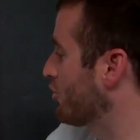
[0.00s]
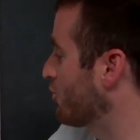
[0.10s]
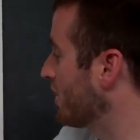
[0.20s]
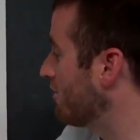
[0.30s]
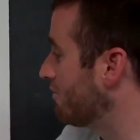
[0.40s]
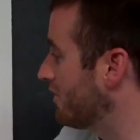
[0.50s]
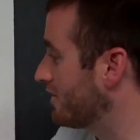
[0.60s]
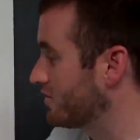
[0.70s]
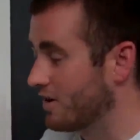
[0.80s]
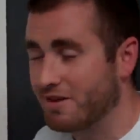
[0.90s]

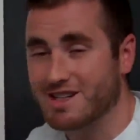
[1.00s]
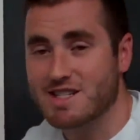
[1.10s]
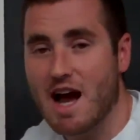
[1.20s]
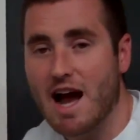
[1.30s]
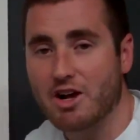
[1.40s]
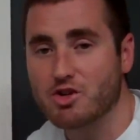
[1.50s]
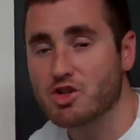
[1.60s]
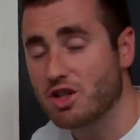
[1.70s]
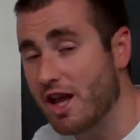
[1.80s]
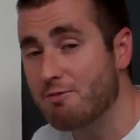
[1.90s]
3/5 of the entire
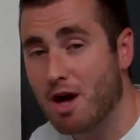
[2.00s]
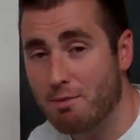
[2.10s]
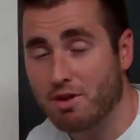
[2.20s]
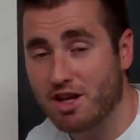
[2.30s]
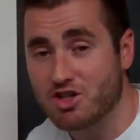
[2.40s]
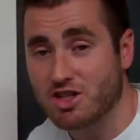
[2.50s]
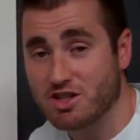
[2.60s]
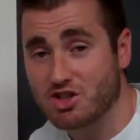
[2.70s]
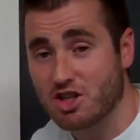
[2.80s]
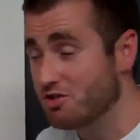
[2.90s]
slave population in
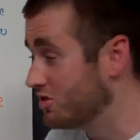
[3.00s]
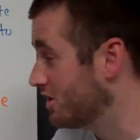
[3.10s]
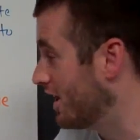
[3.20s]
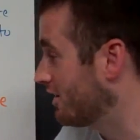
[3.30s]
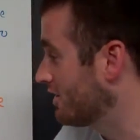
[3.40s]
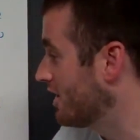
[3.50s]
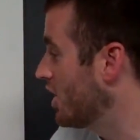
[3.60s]
a southern state